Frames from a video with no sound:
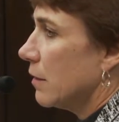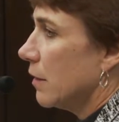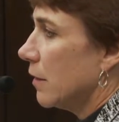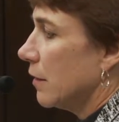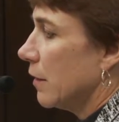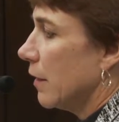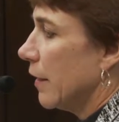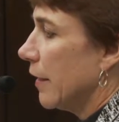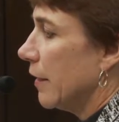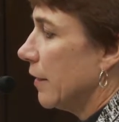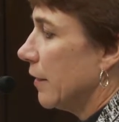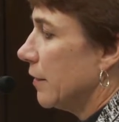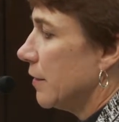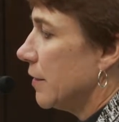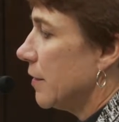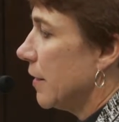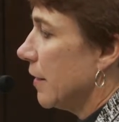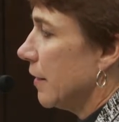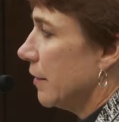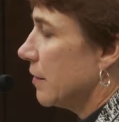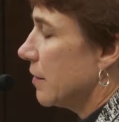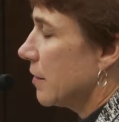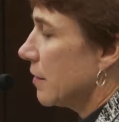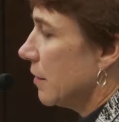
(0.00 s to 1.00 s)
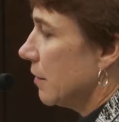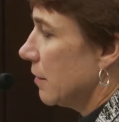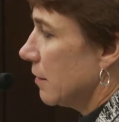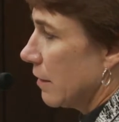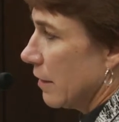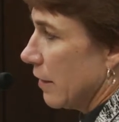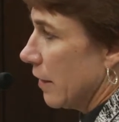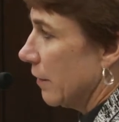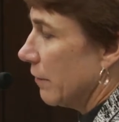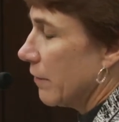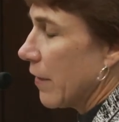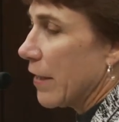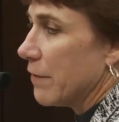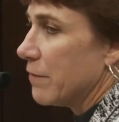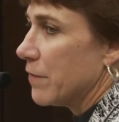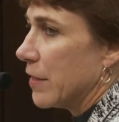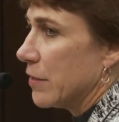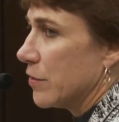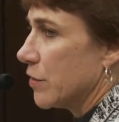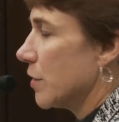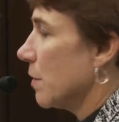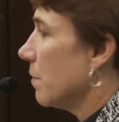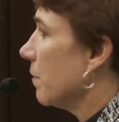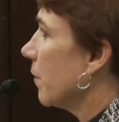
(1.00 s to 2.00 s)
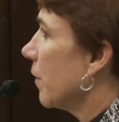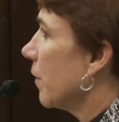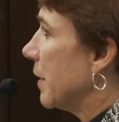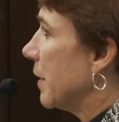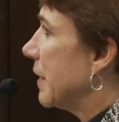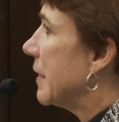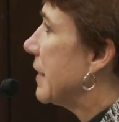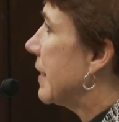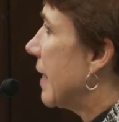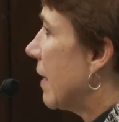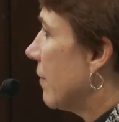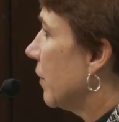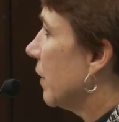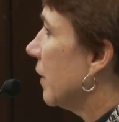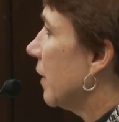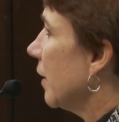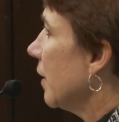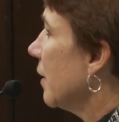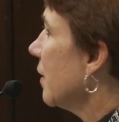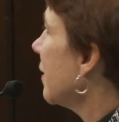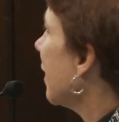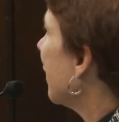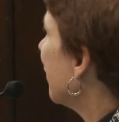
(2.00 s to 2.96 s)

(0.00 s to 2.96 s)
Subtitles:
and indeed since I found some the 70s,